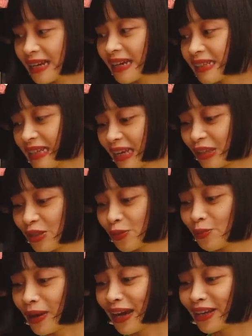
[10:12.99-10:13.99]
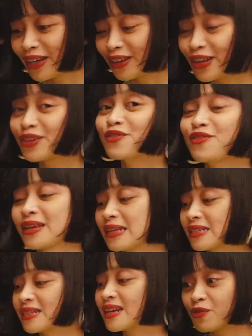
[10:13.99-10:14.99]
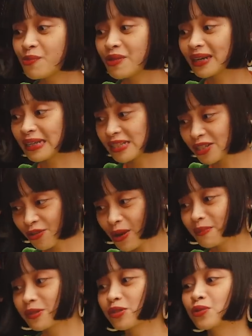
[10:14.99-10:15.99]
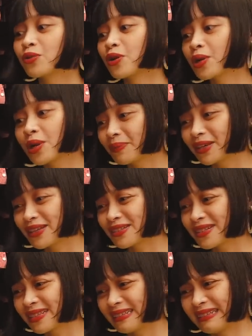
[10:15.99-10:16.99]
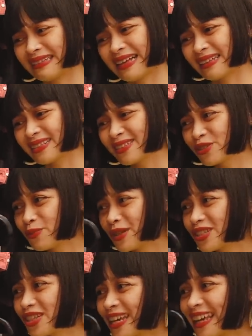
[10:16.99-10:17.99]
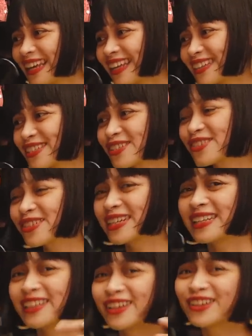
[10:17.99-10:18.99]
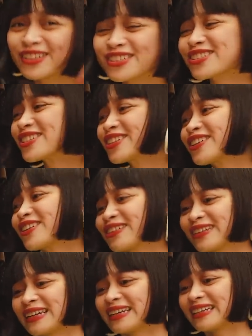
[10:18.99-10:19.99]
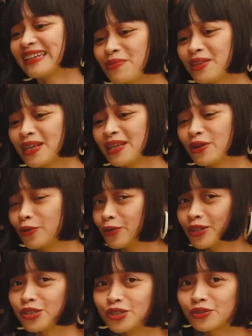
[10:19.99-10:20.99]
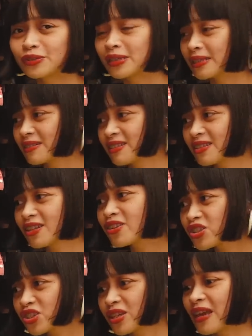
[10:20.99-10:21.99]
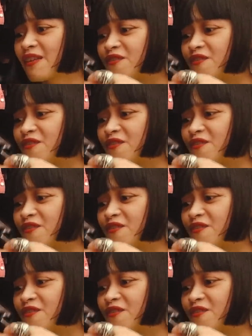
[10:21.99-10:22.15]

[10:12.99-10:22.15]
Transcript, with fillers: I tend to buy a lot of things from that Instagram store because it has so much history and culture, and the owner Jodi is such a